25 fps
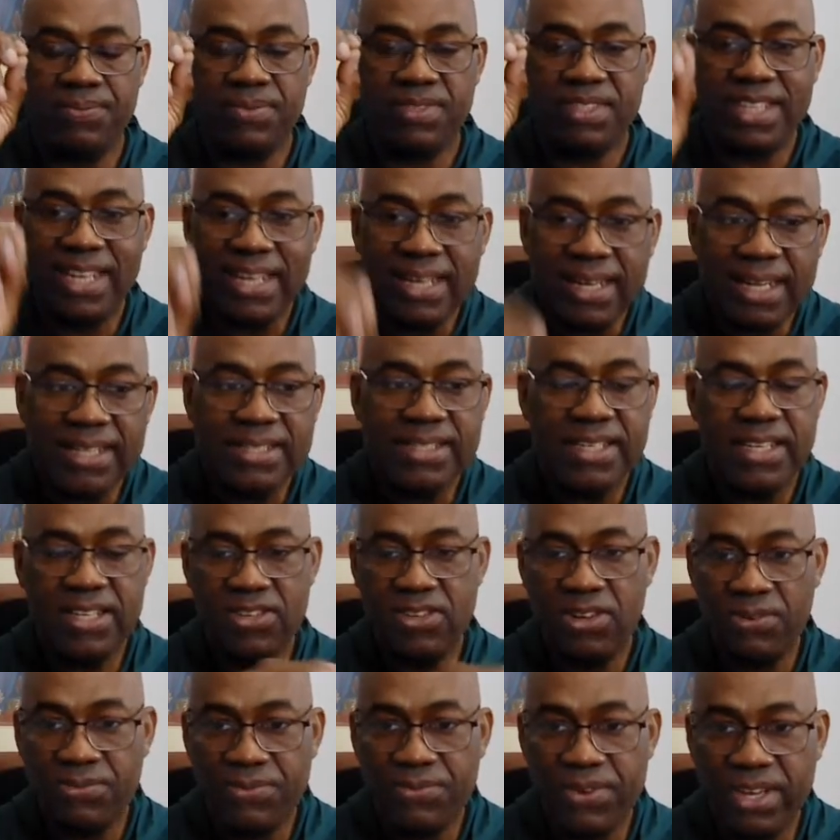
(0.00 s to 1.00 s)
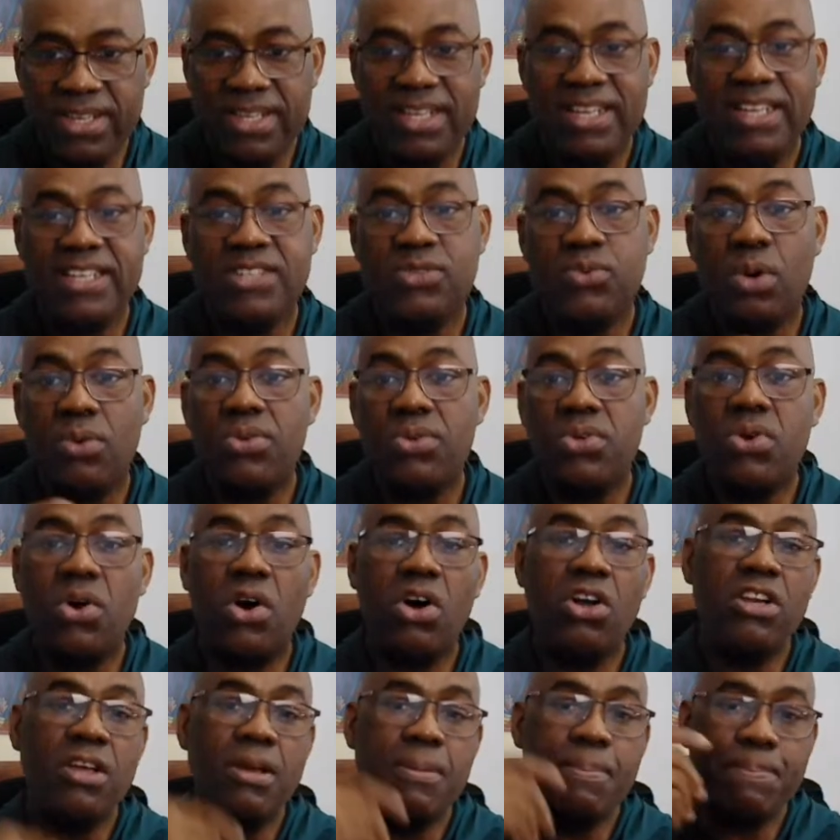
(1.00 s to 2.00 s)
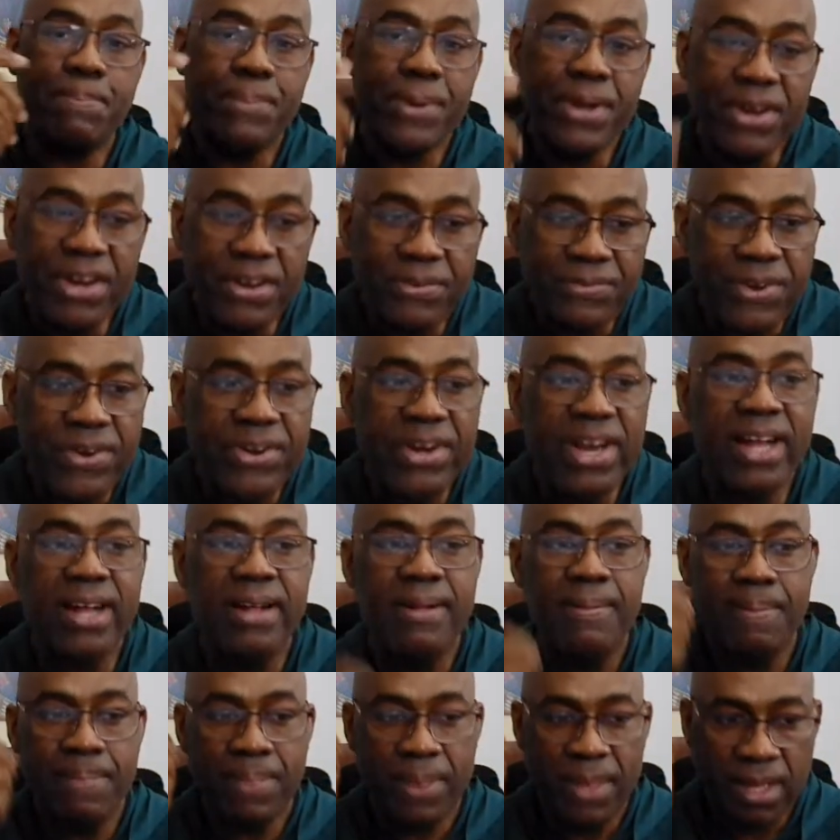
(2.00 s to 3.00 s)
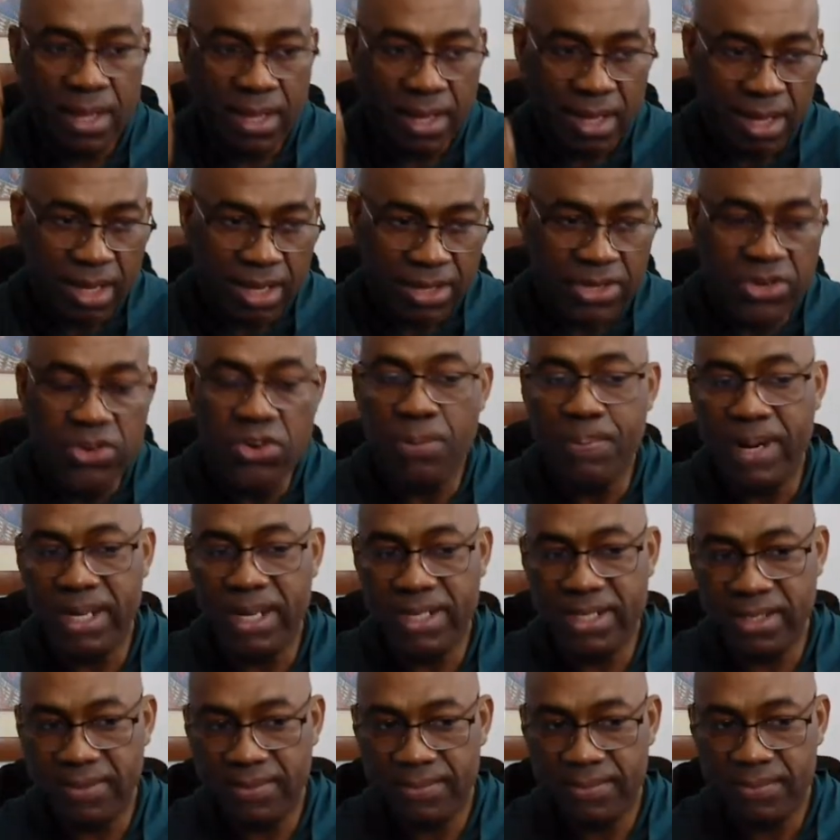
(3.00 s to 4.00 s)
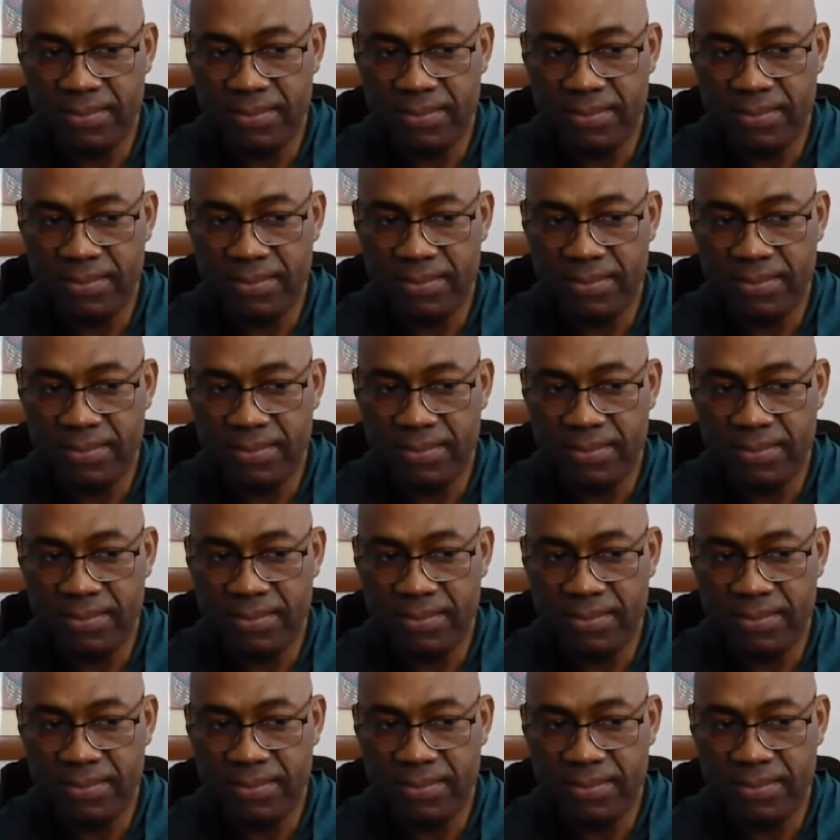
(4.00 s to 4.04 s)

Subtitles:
tingling in your feet is what we call peripheral neuropathy.